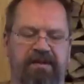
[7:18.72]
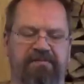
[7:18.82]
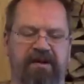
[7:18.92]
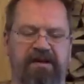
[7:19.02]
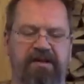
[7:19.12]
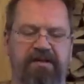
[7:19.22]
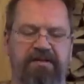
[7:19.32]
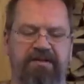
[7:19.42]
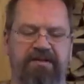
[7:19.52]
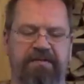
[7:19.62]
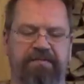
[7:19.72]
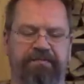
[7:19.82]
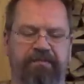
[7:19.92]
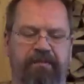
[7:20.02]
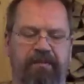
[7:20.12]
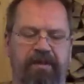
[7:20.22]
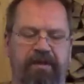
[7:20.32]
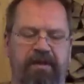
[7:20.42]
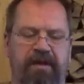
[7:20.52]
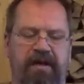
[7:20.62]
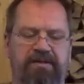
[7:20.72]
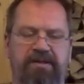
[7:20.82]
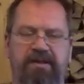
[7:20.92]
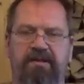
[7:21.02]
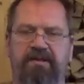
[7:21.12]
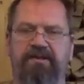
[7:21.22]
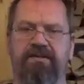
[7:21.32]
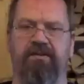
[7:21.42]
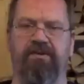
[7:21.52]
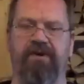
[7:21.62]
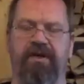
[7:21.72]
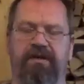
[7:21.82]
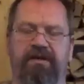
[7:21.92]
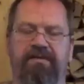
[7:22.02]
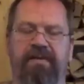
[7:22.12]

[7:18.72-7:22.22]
Finally this. I see this already.